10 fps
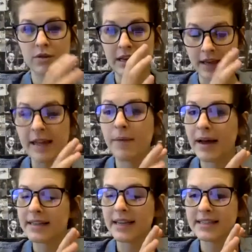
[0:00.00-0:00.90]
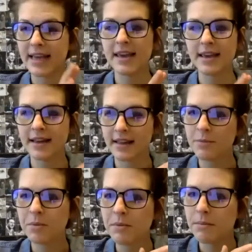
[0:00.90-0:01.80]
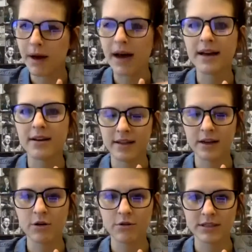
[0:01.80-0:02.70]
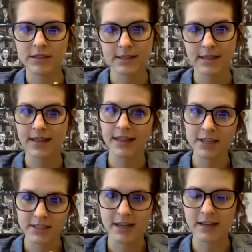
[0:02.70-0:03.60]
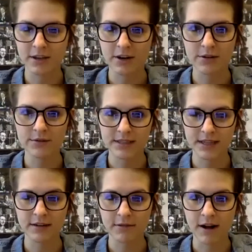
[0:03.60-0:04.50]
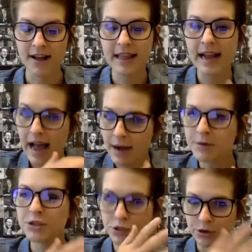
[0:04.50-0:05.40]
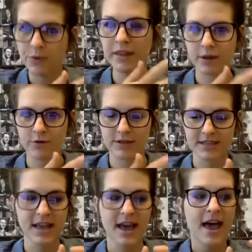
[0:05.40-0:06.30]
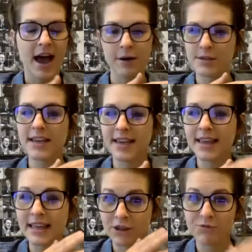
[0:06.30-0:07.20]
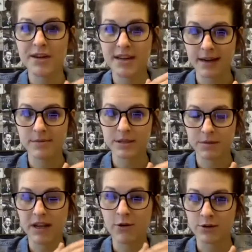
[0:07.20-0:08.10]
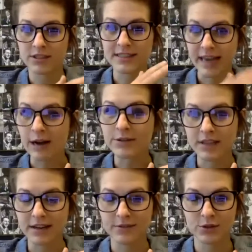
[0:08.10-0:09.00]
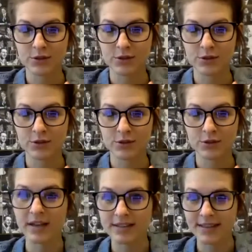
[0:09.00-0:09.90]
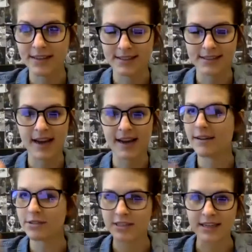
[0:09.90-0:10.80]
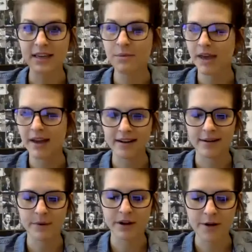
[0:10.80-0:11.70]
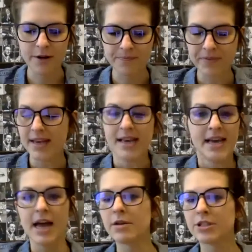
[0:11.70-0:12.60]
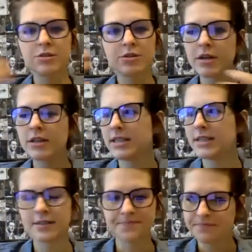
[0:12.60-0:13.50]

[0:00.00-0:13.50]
like, and by like taking, like, I think people buy online courses and then they just like, you know, sit and rot. Like I was doing the courses. I was taking like three times as many courses outside of school as I was inside. And I was just like, get me out of here. I'm going to go. Anyway, so doing all these things,